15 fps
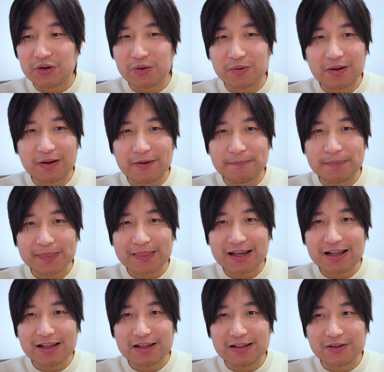
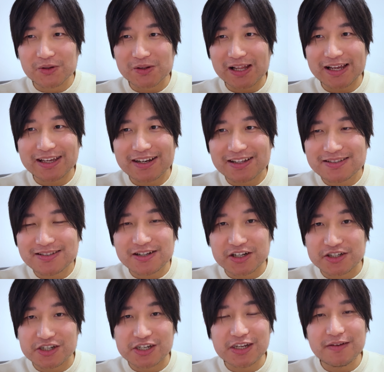look like it
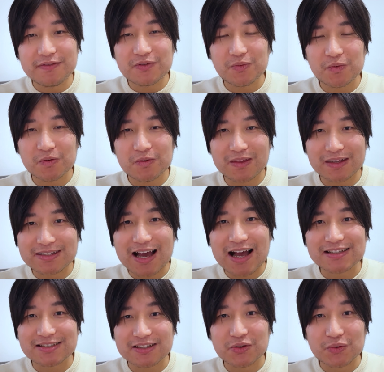has achieved the
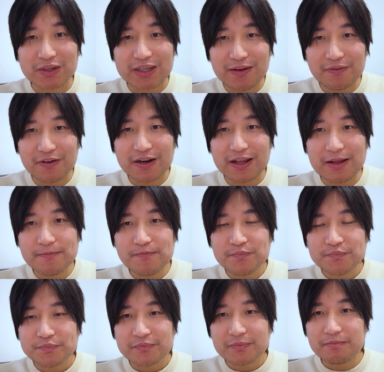task you've given it,
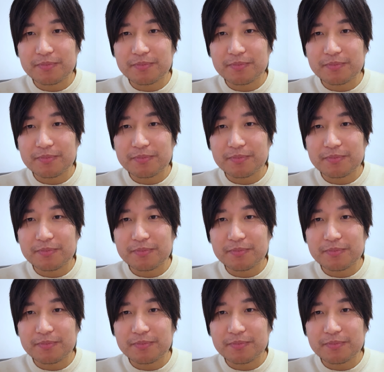